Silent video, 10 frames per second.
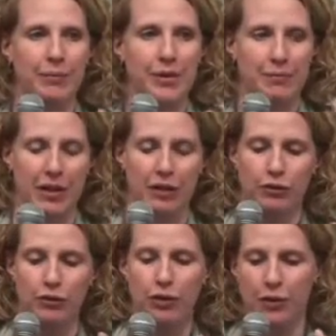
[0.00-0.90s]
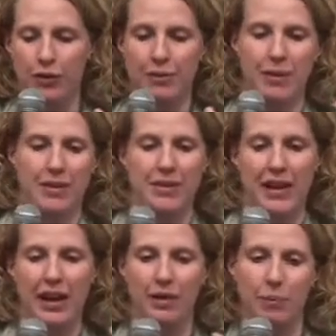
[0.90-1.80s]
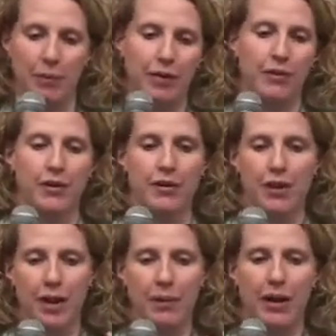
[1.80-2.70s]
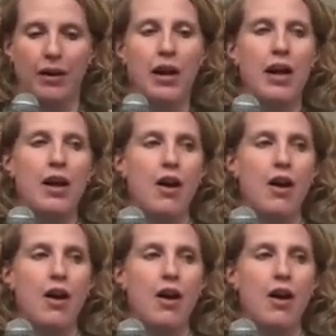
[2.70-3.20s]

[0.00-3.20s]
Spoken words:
something new, something that they hadn't prepared for or thought about.